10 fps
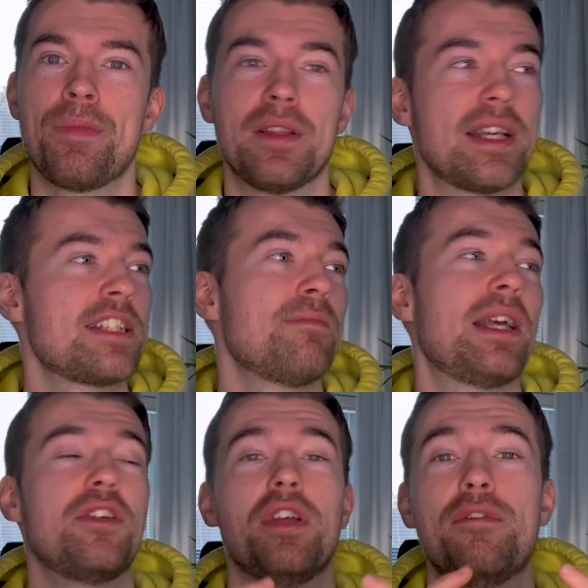Doesn't
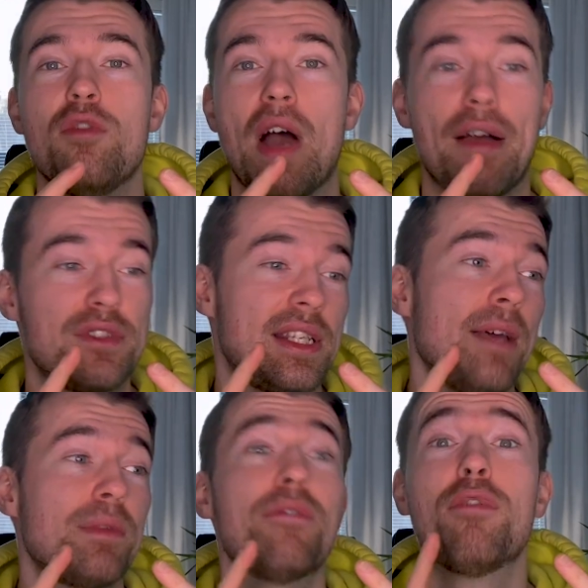matter if you have
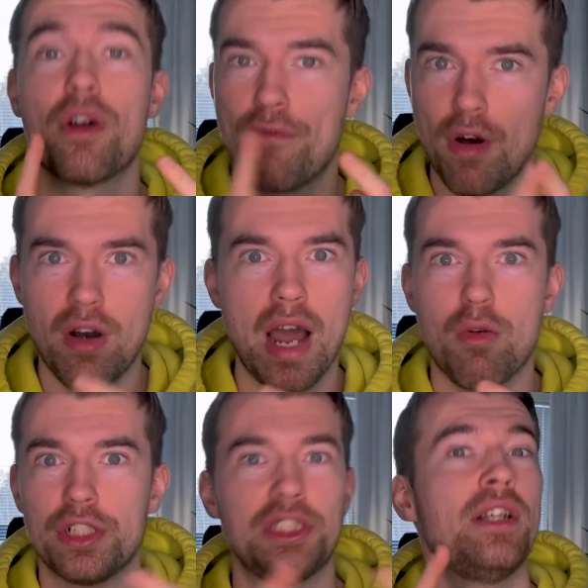slept for 4
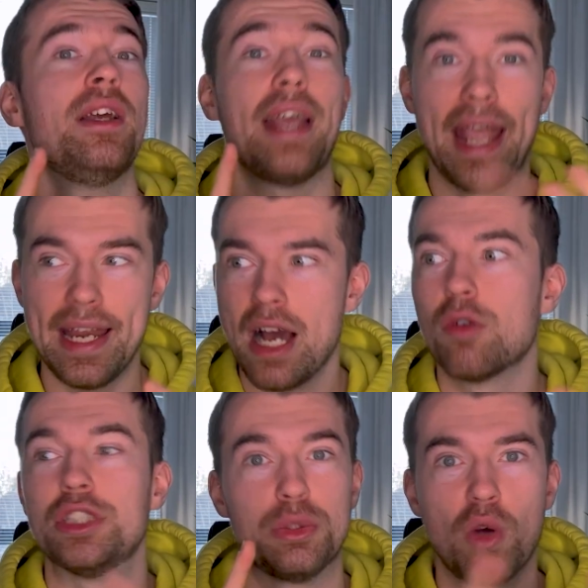hours, 8
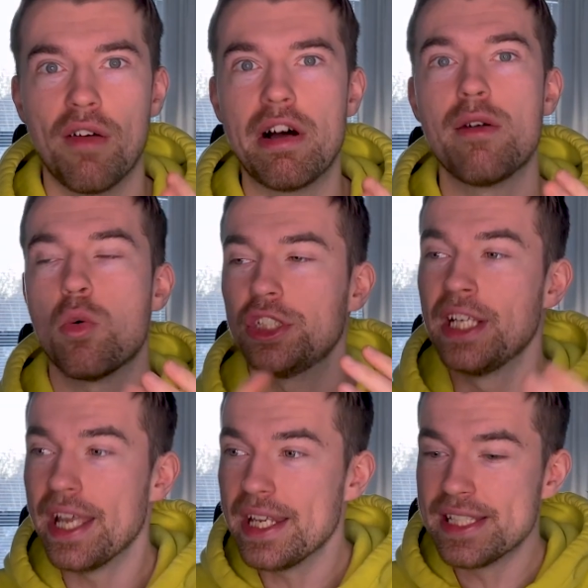hours, 12 hours.
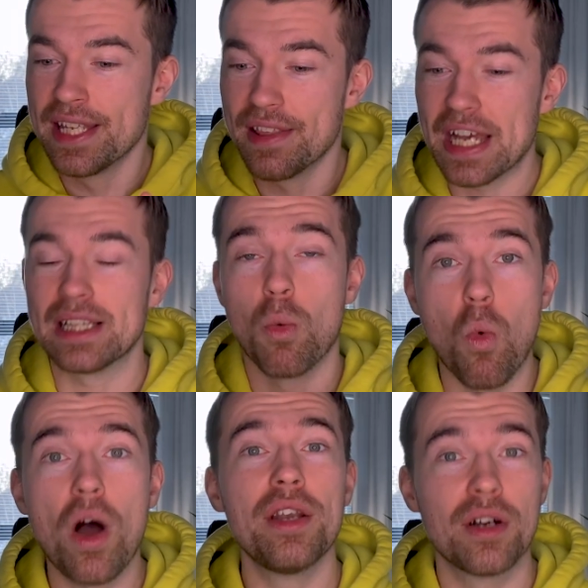It is that
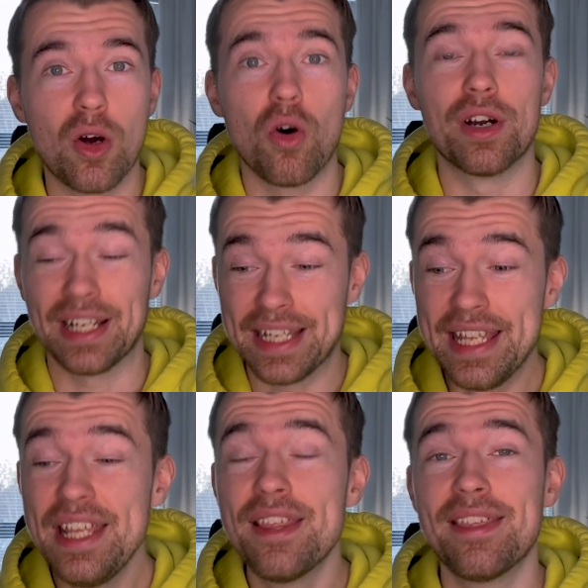one core
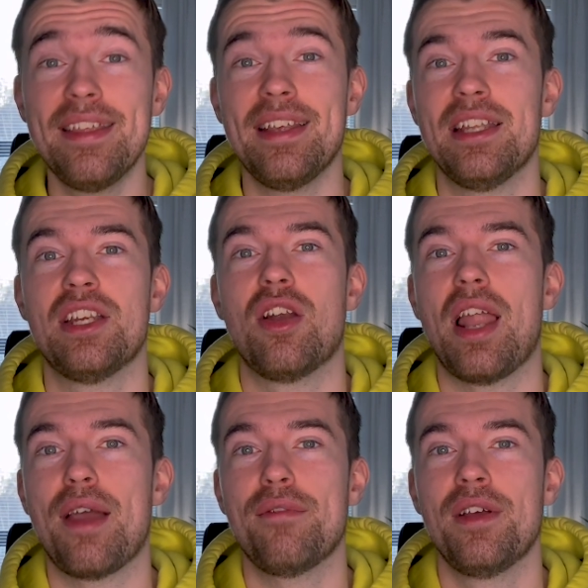key thing in your
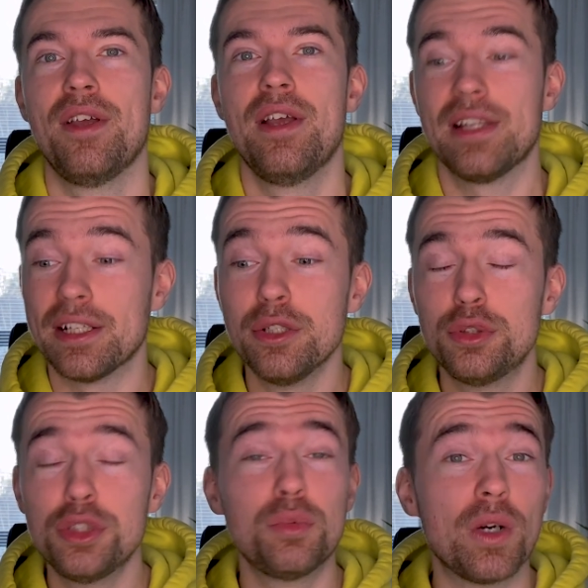life that you
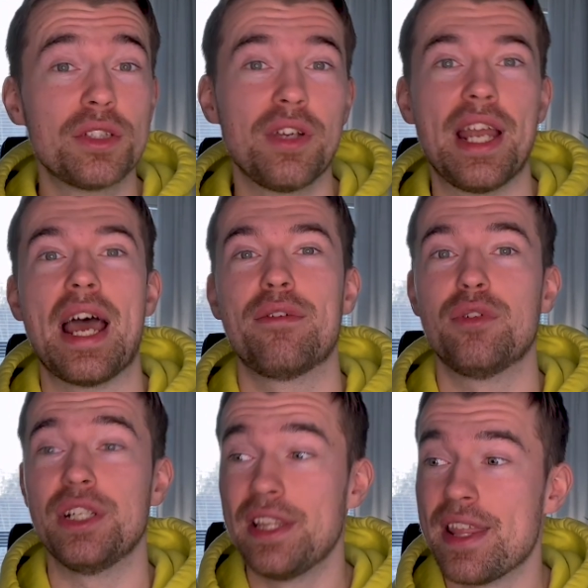just want to get after
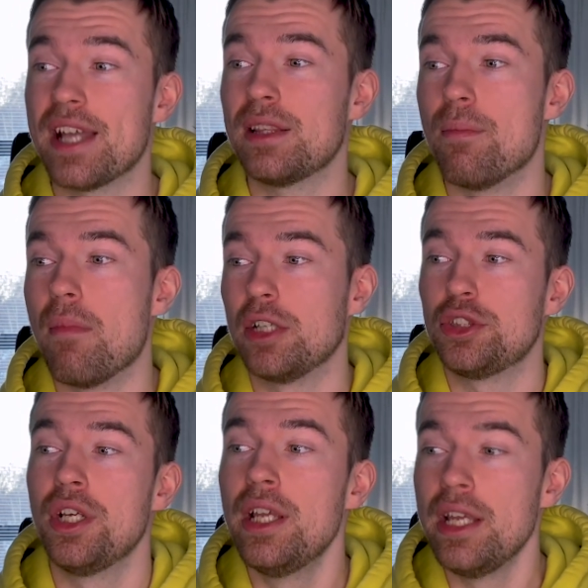it that much.
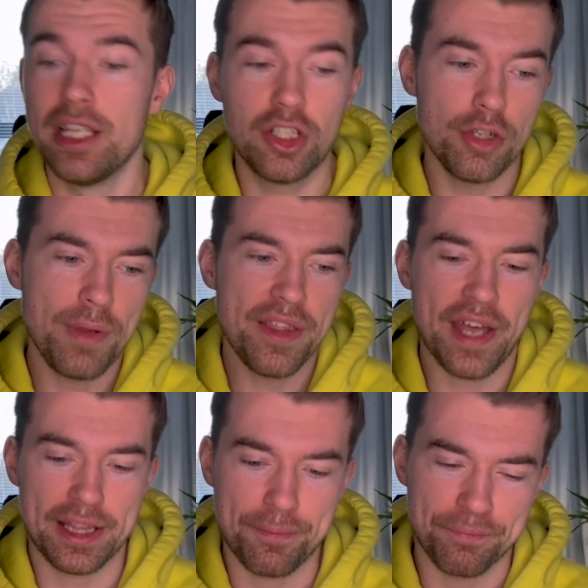It could be
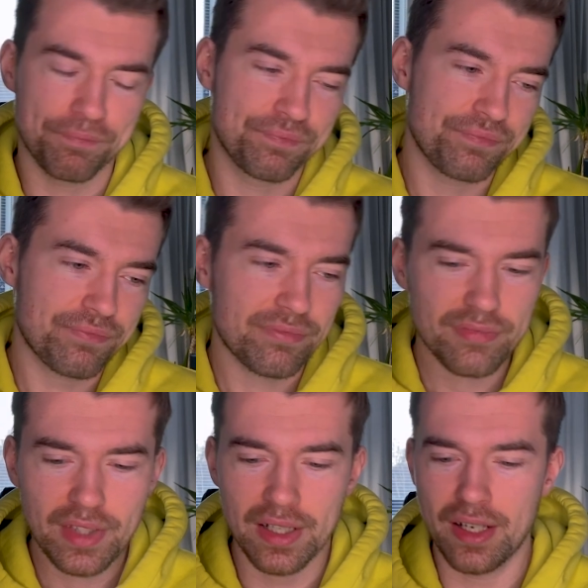that,
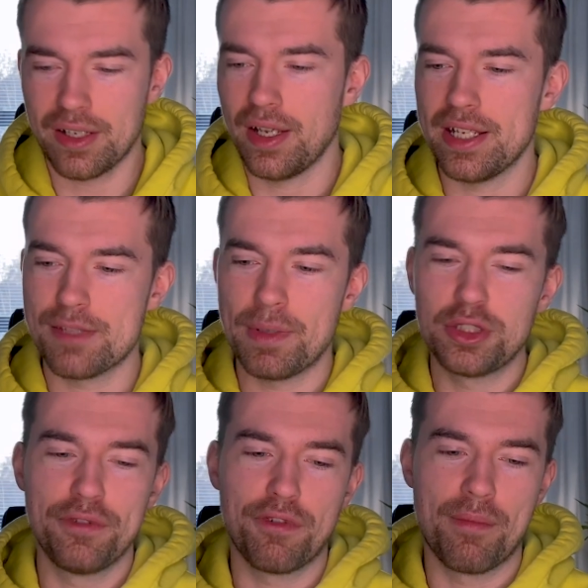like,
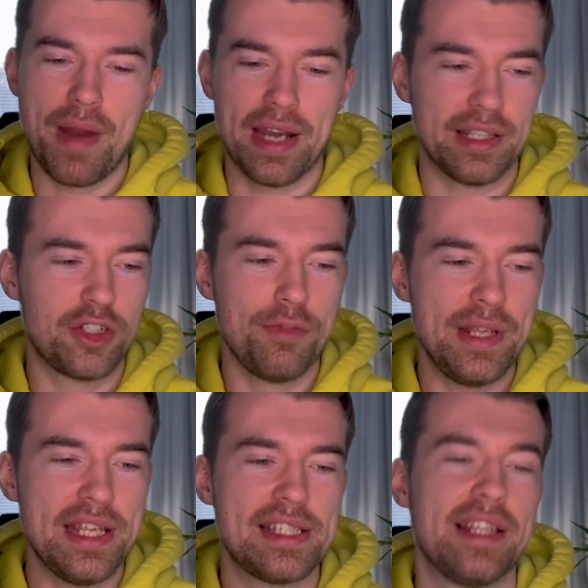especially for men, it could be
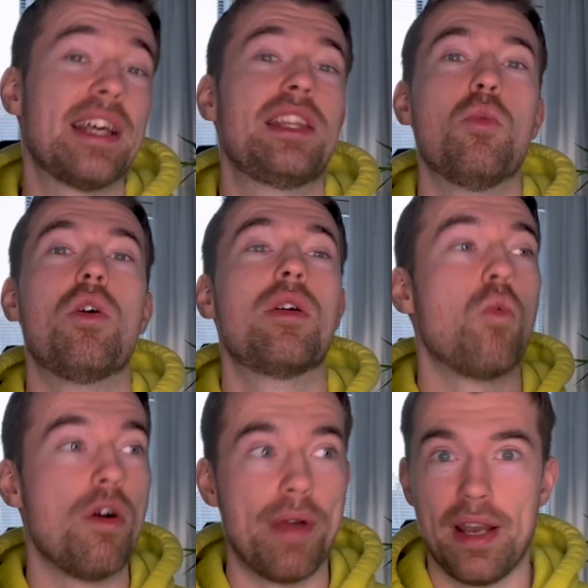easily that you want a
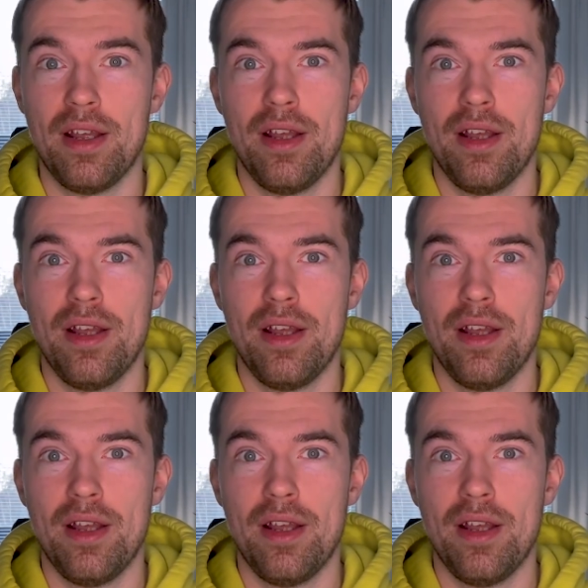woman.